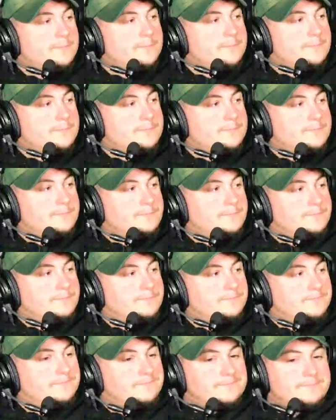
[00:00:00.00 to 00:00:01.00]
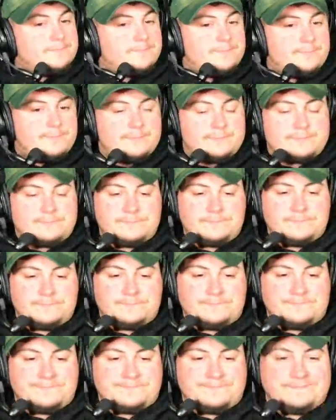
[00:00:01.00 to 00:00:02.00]
in the house, but it's like
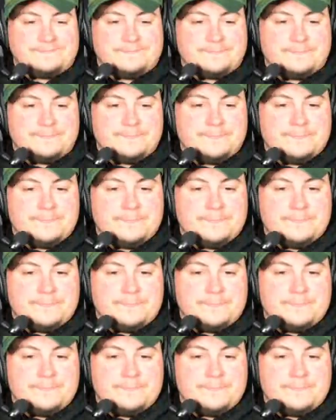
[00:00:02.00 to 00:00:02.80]
when he